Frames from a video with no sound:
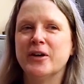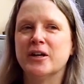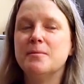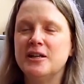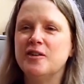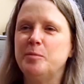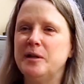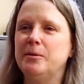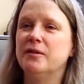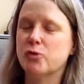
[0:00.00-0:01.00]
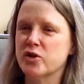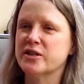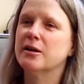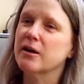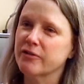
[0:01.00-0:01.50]
a committee of people, of
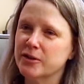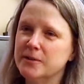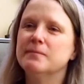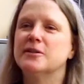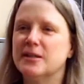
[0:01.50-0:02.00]
course, at Harvard,